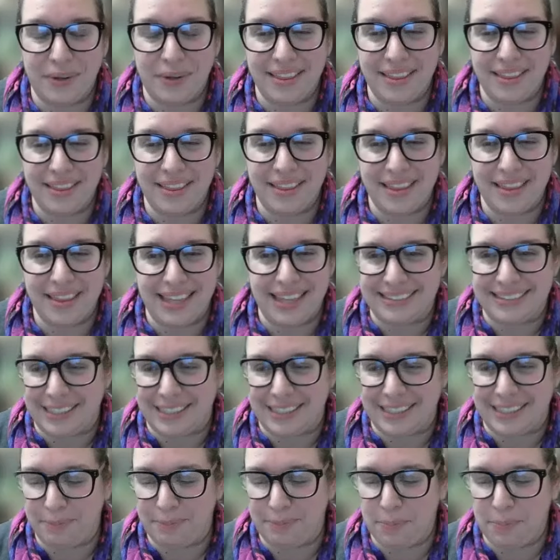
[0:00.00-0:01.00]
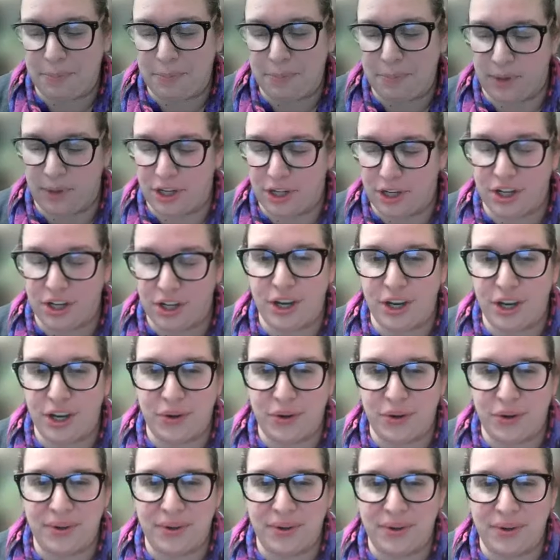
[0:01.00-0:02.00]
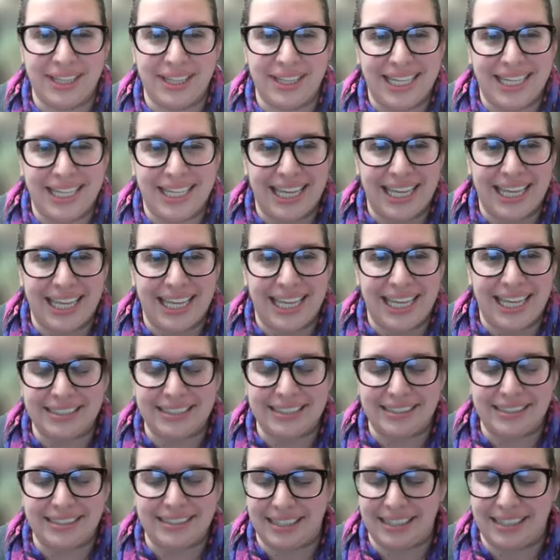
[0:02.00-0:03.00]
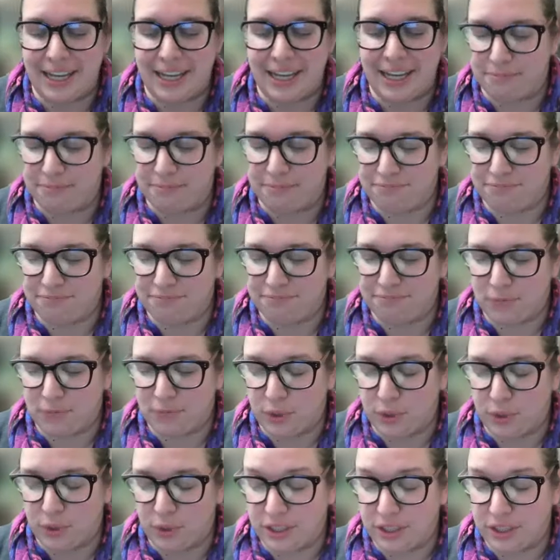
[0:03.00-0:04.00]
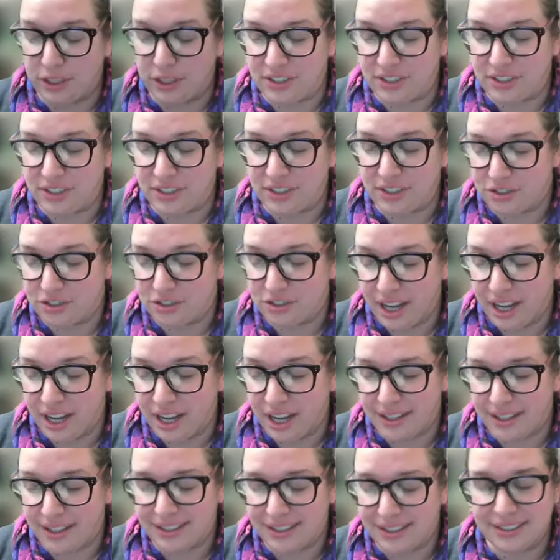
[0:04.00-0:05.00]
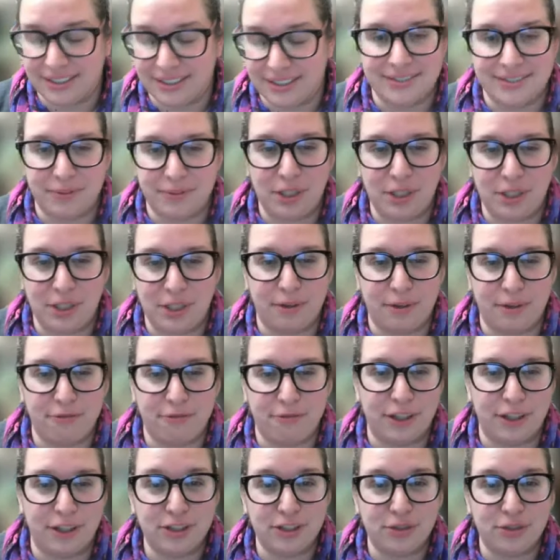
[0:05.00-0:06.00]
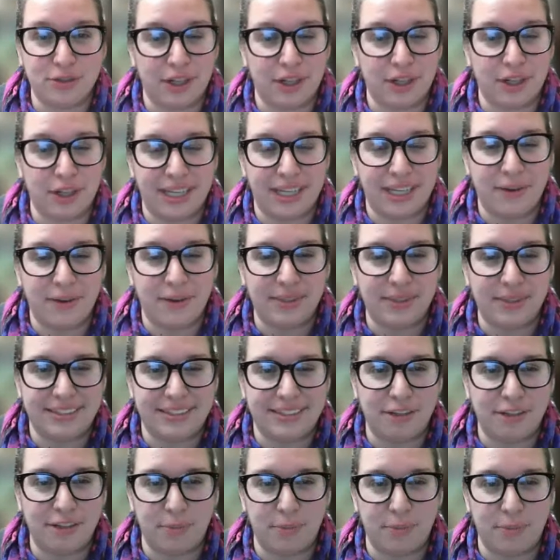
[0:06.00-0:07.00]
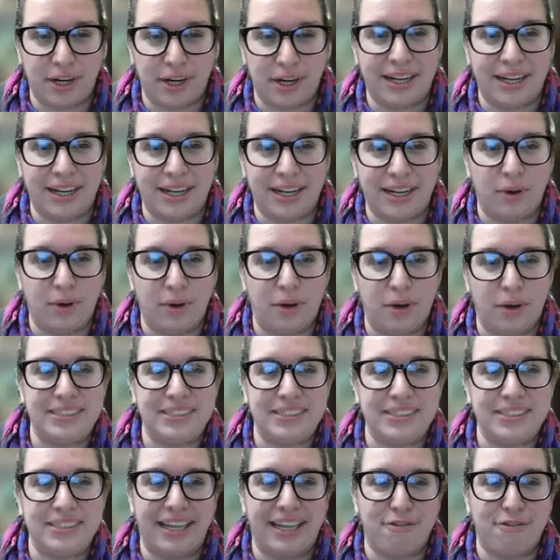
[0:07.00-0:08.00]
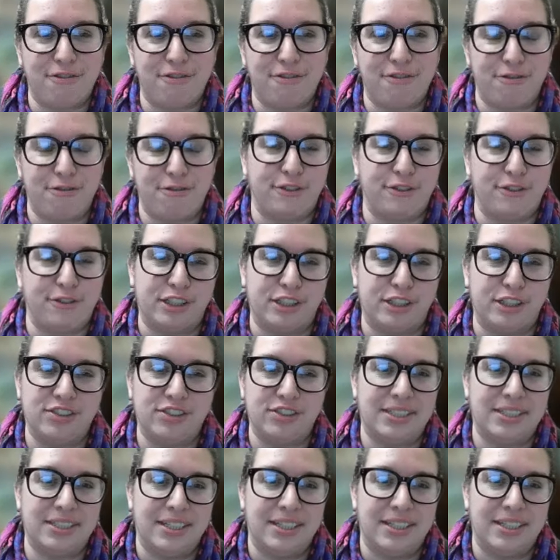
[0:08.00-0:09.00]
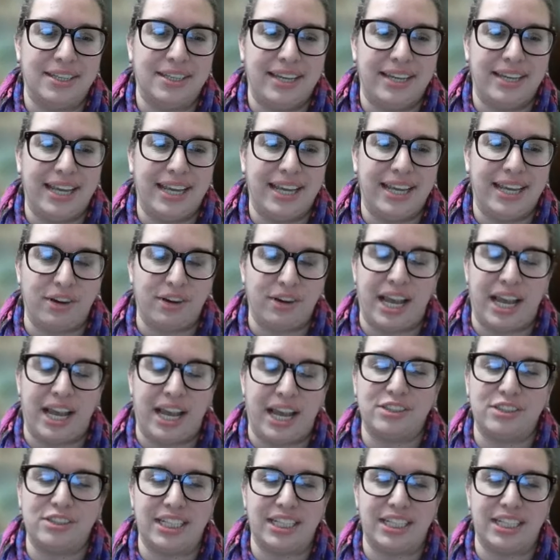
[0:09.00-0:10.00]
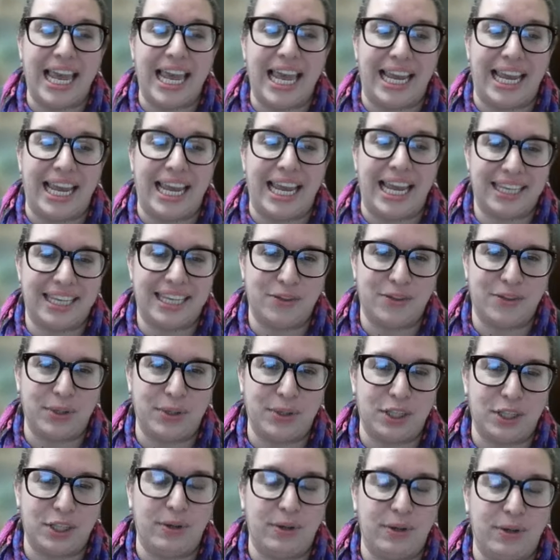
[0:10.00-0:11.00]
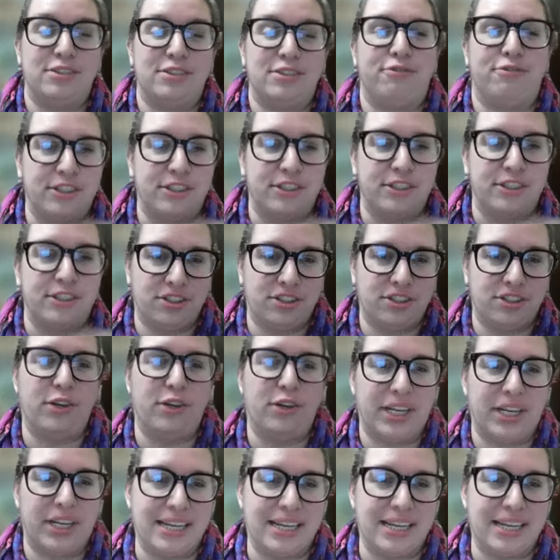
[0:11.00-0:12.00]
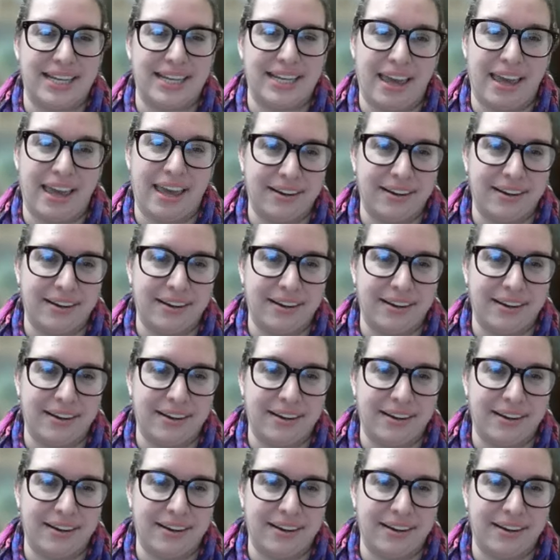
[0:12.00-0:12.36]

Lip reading: one of the things that people want to know is, were you starstruck when you were first working with Steve Martin? And what was that first interaction like when you guys first started working together?